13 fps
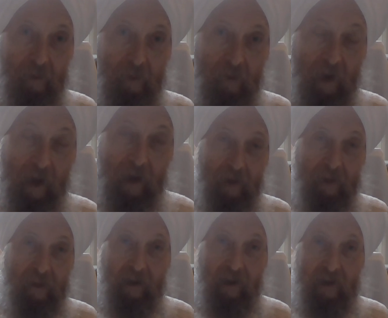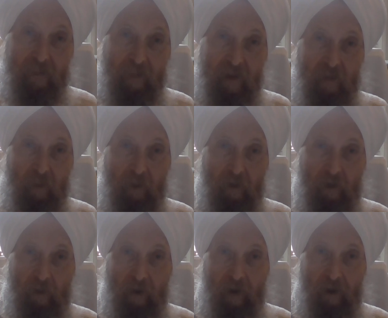Well, think he's much more
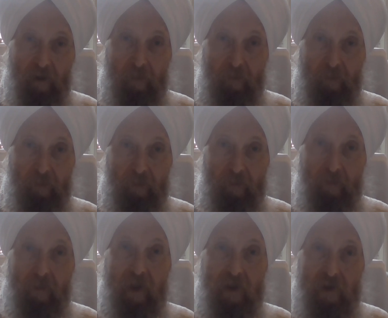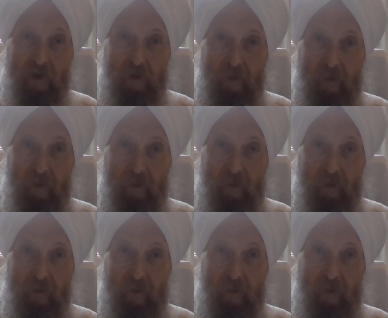than that. Much.